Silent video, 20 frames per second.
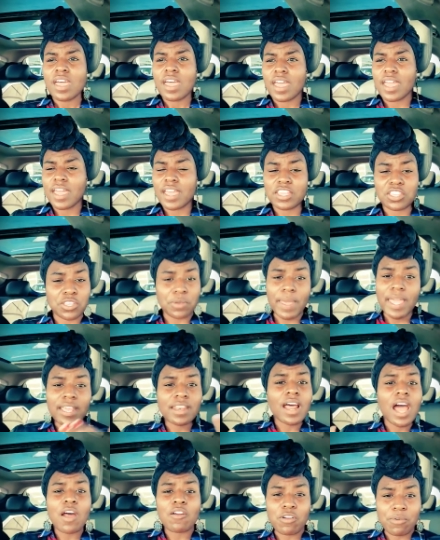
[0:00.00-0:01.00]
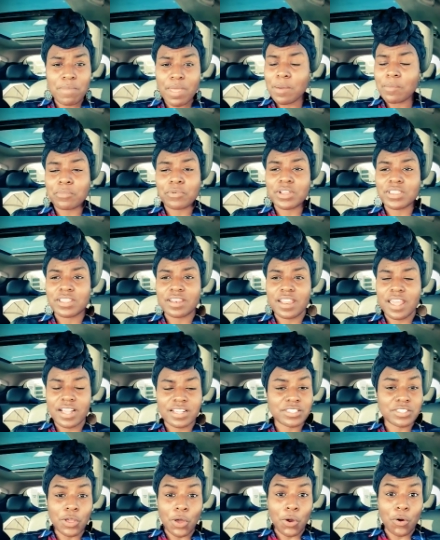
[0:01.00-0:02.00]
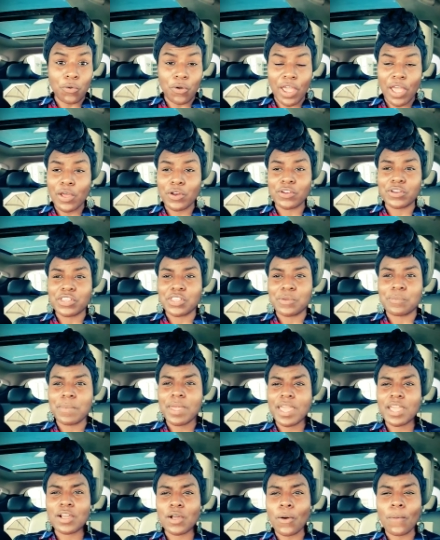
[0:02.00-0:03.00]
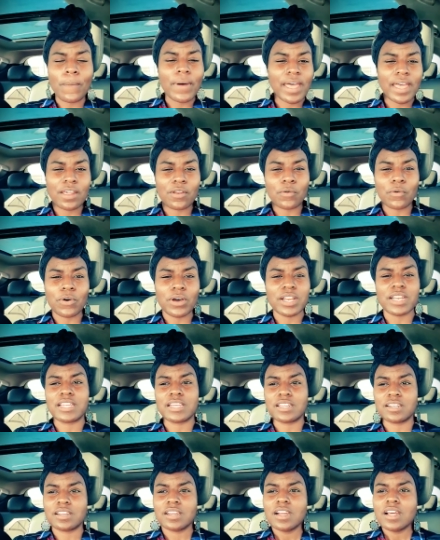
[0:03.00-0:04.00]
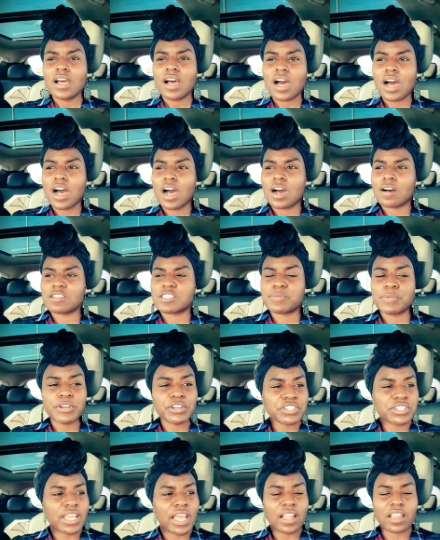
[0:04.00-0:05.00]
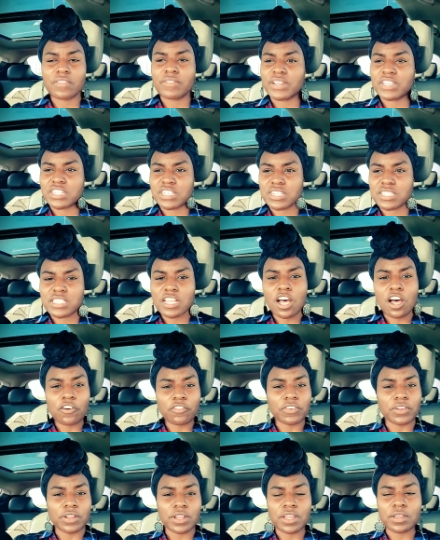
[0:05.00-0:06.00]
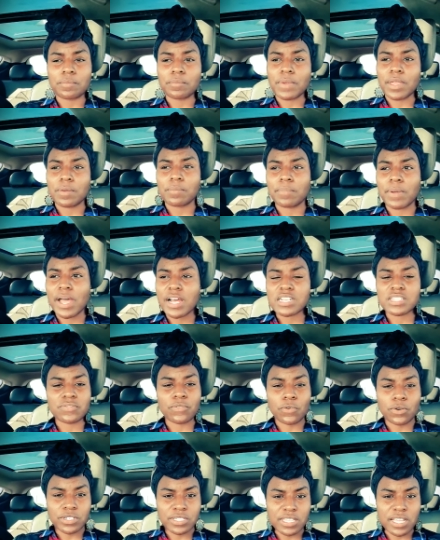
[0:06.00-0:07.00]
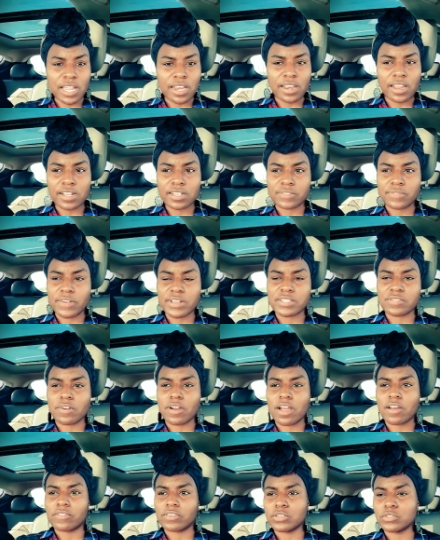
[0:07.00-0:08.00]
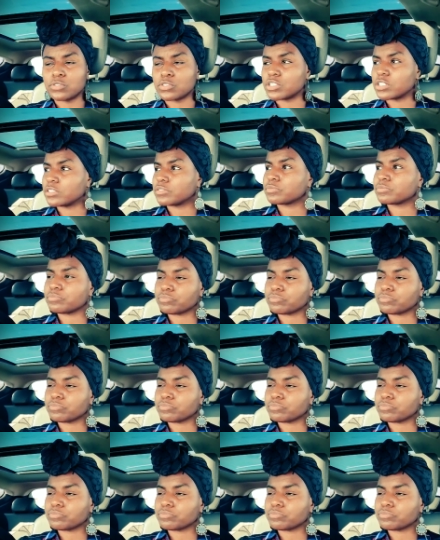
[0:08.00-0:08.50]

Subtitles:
and you may not remember it the next go around, or you may go head on and spiritually elevate yourself and pass forward to that next phase of our evolution.